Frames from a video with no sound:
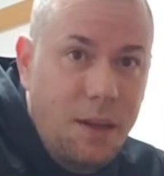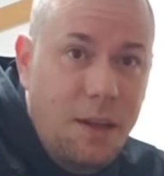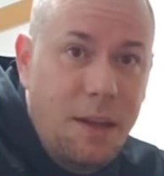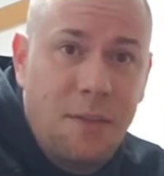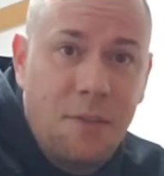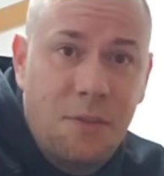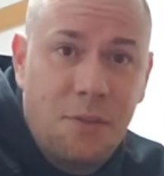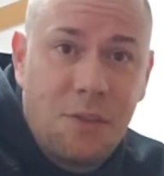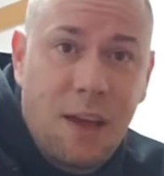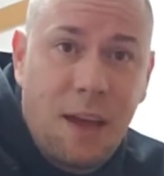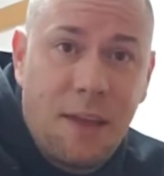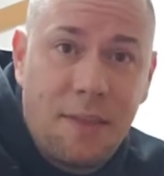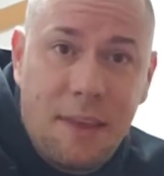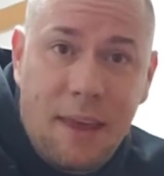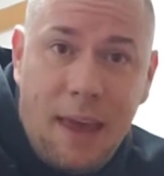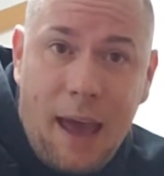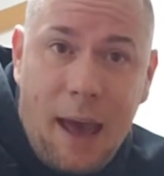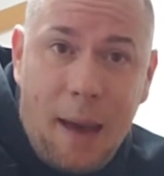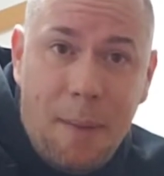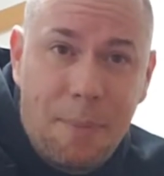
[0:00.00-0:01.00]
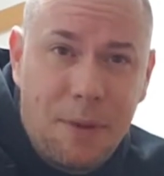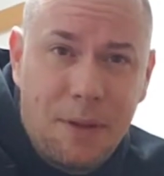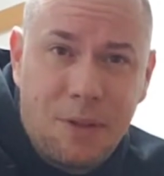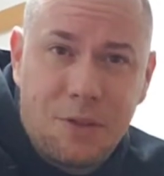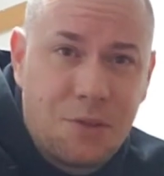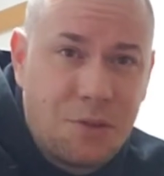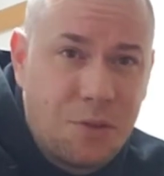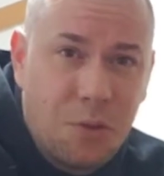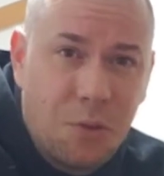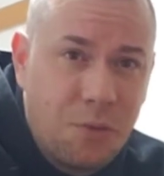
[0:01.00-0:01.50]
Inside the app,
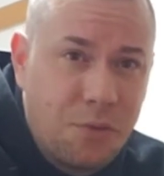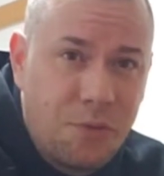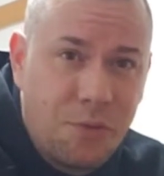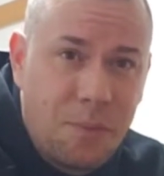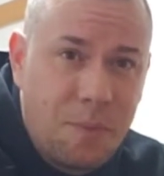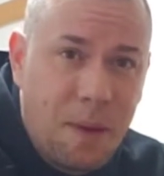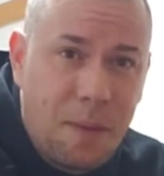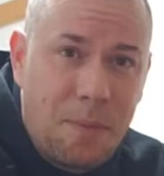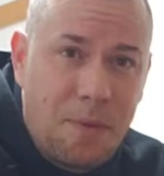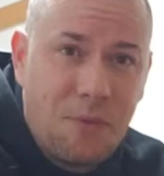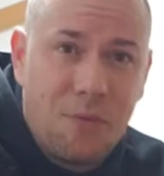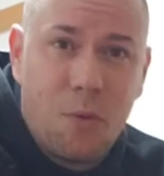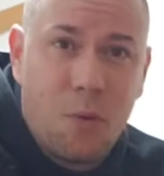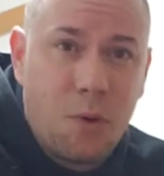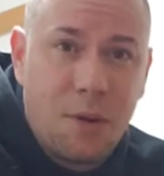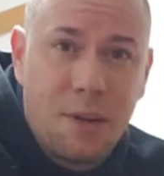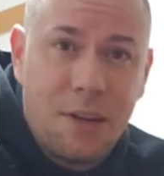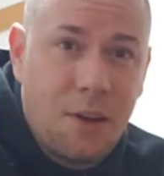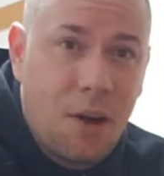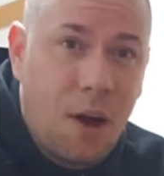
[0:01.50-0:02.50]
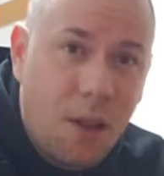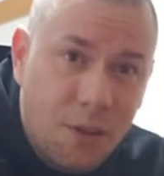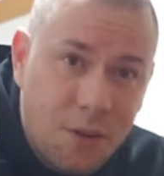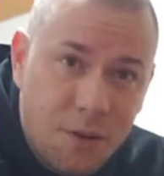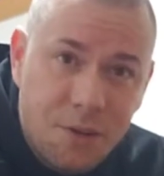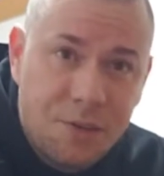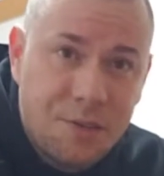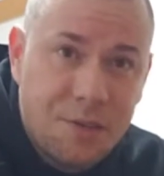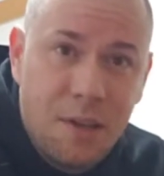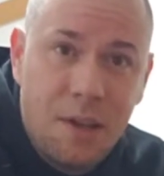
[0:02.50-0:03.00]
it sold for maybe forty
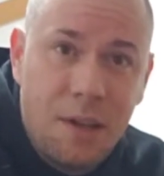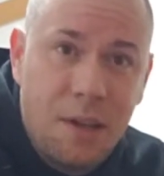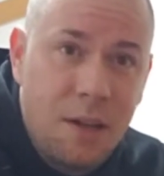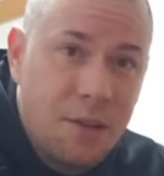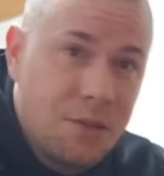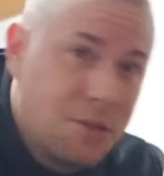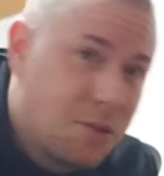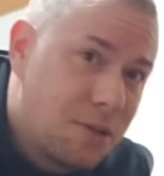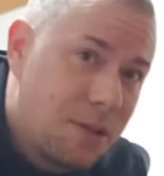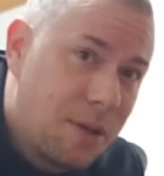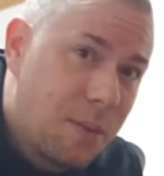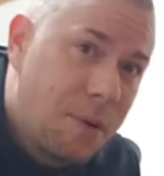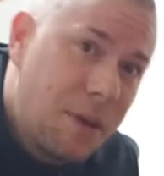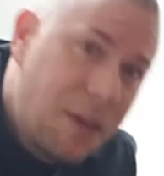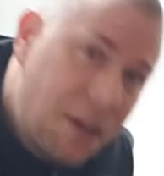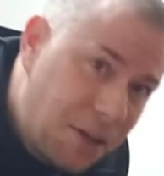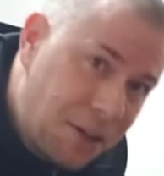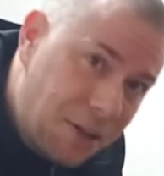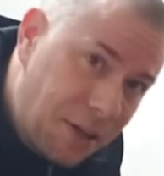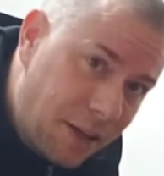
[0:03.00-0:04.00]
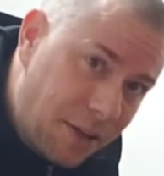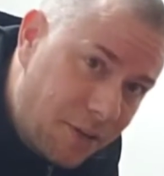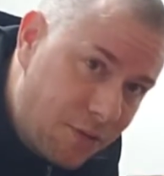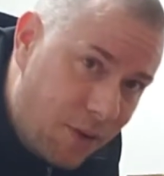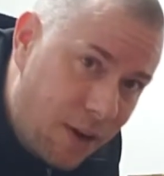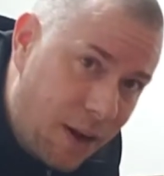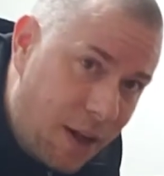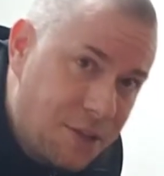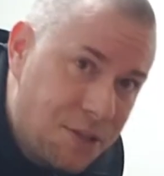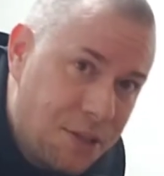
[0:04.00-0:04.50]
dollars. So somebody clicked
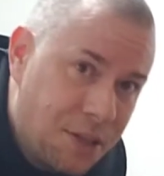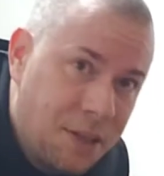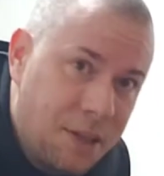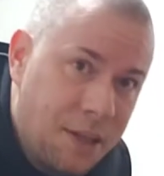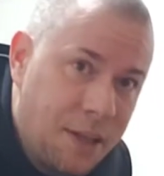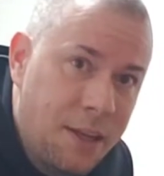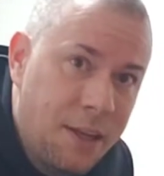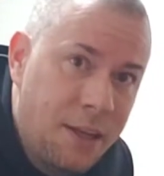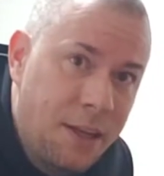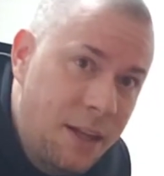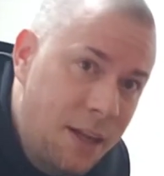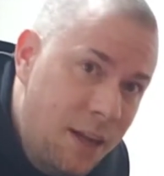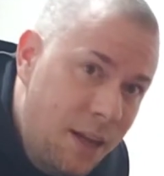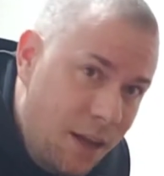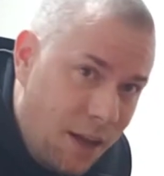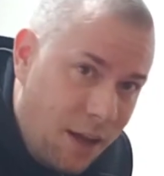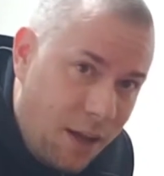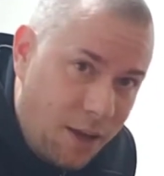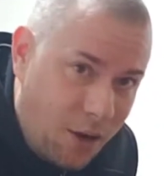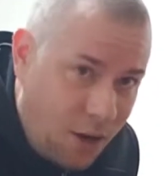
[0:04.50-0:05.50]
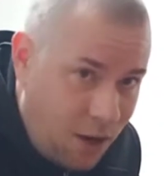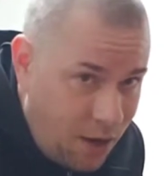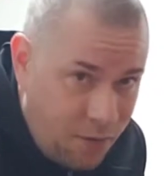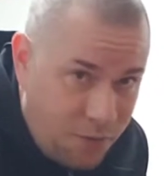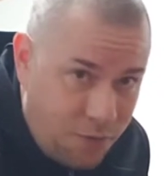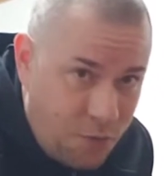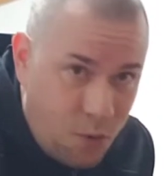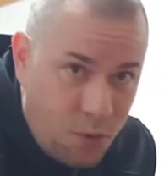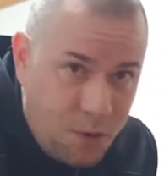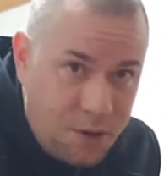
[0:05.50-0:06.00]
frantically and got
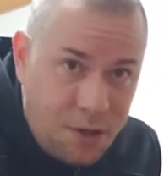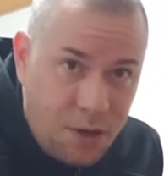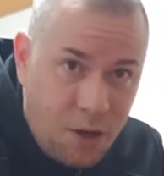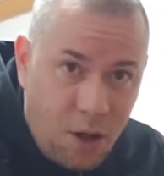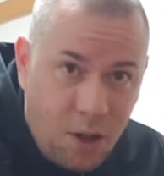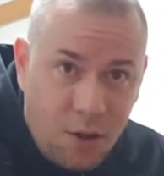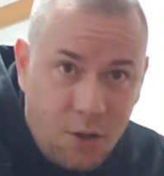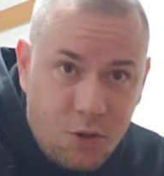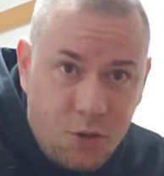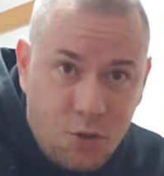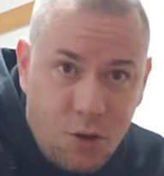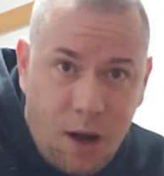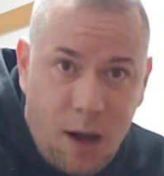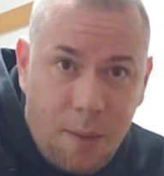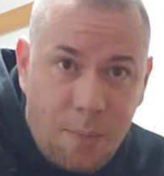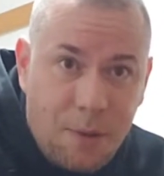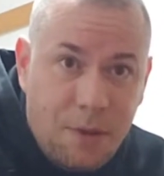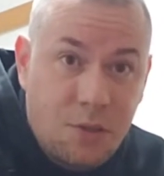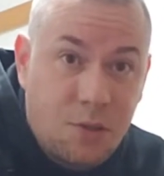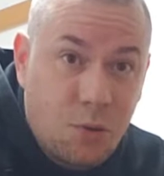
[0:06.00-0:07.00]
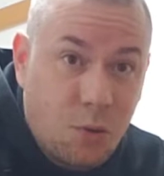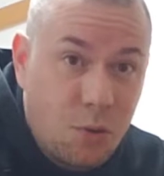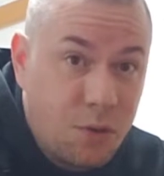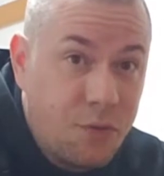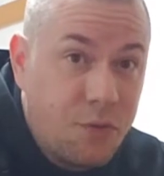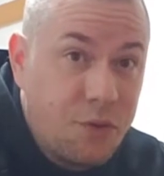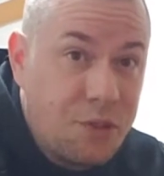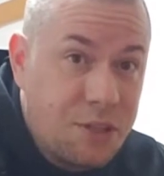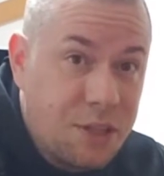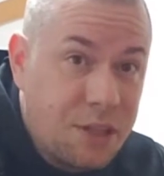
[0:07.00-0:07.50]
a forty dollar drop and sold
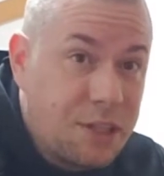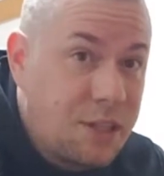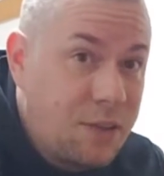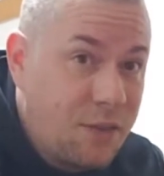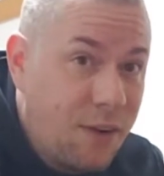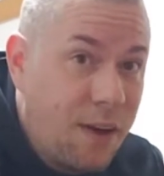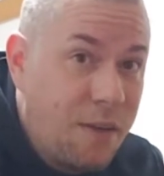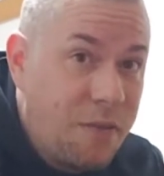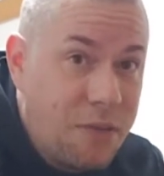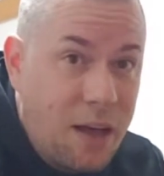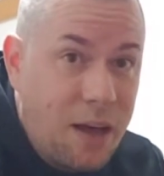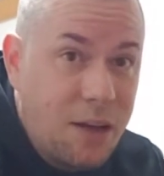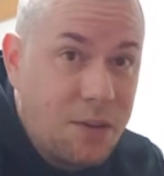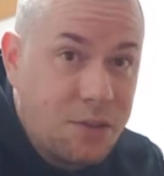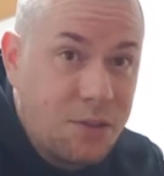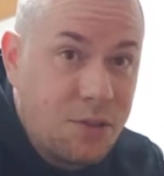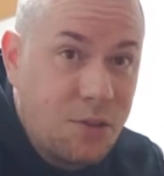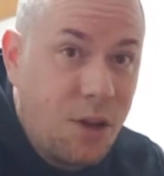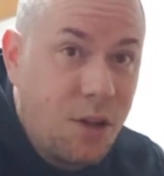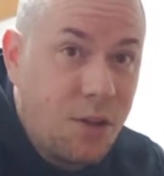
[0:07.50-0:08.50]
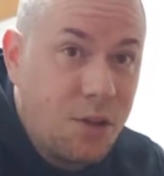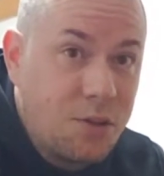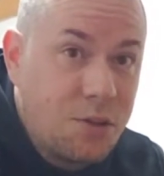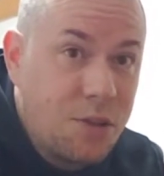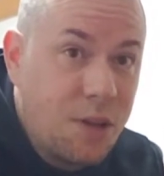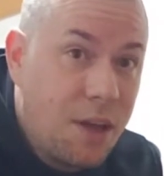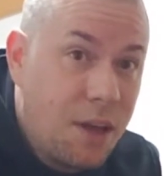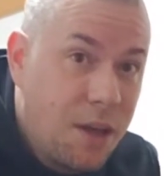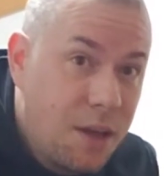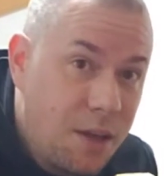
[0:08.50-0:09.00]
it for sixty-five thousand
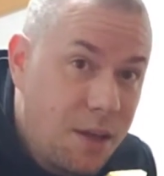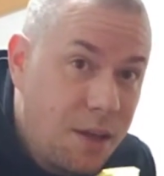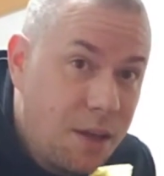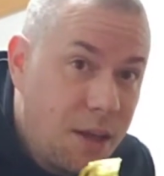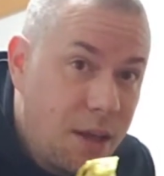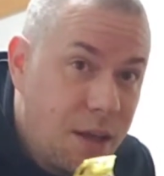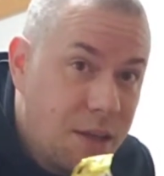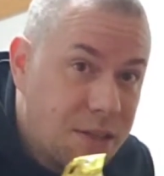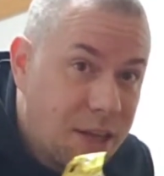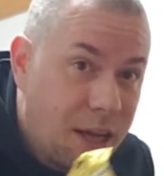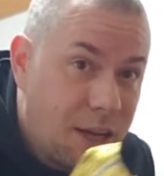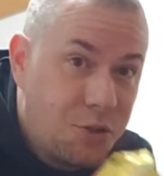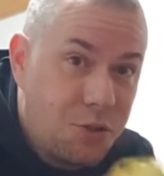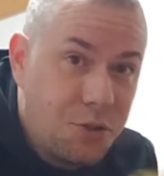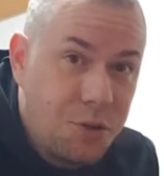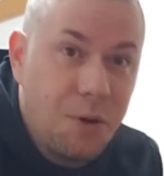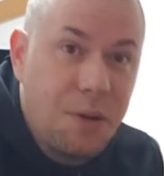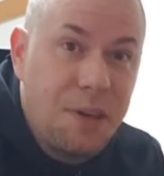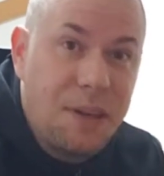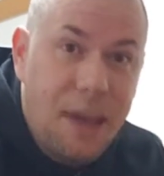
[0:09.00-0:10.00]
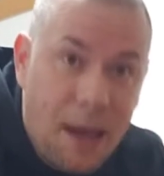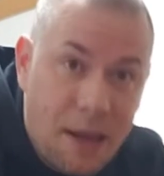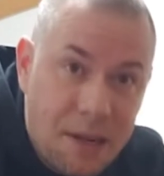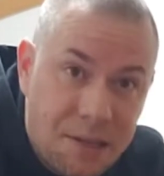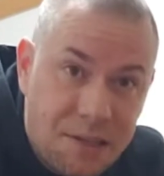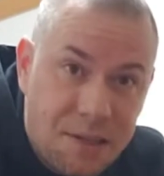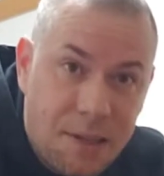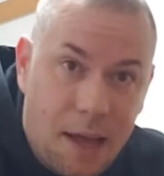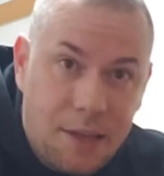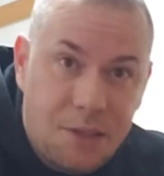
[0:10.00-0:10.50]
dollars. Is that true?
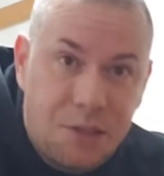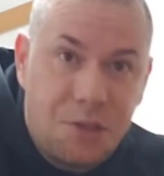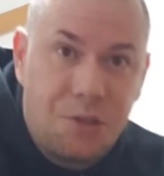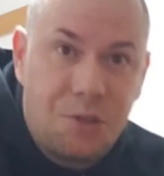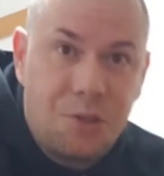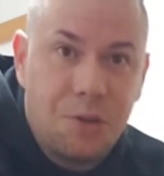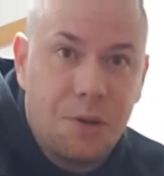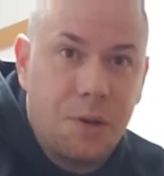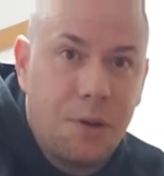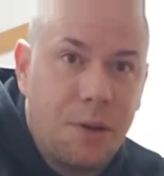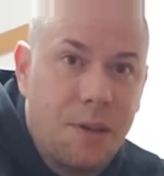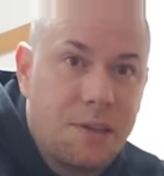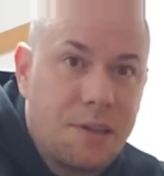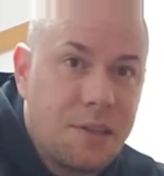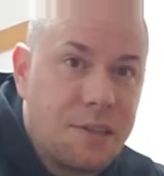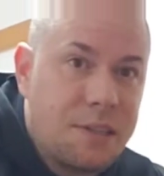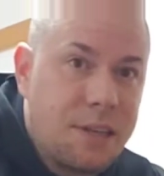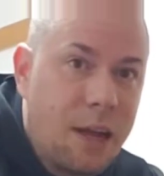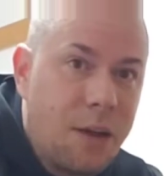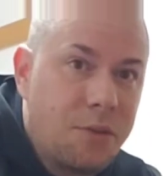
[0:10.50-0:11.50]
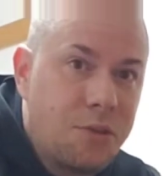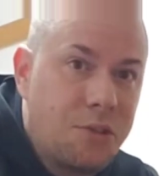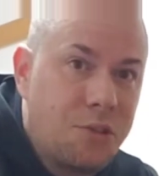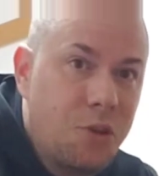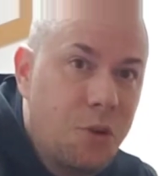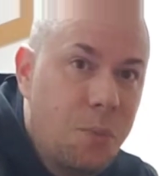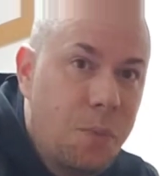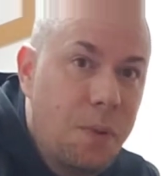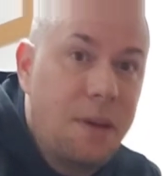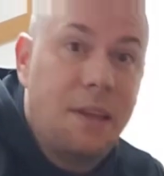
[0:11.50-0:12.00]
Yes, that's true. Does this sound
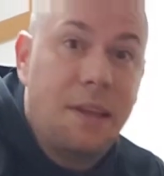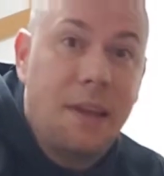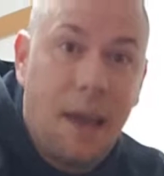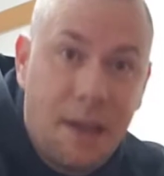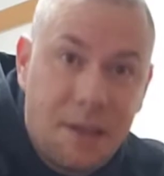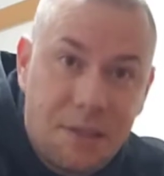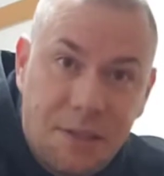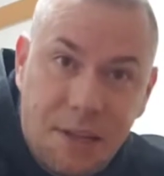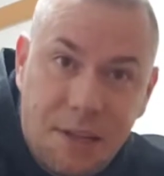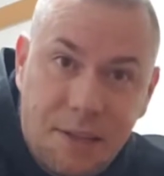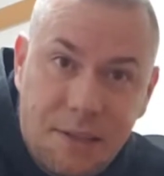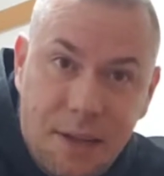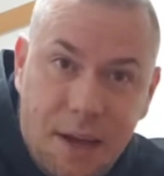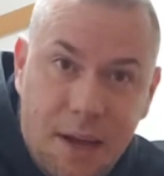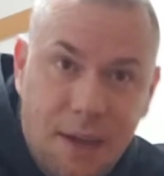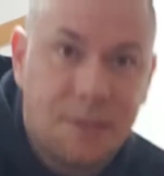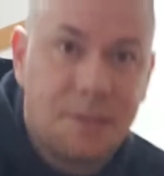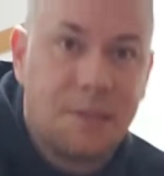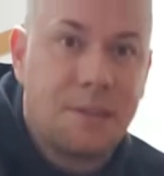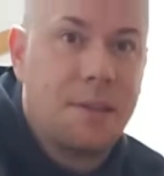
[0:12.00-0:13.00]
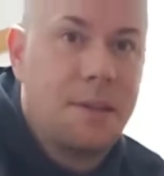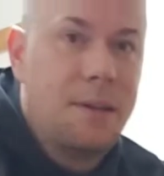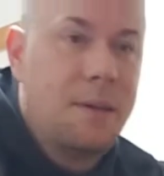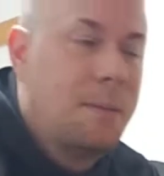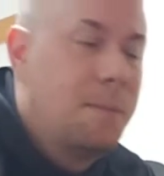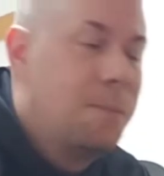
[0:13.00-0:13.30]
stupid? Yes, it does.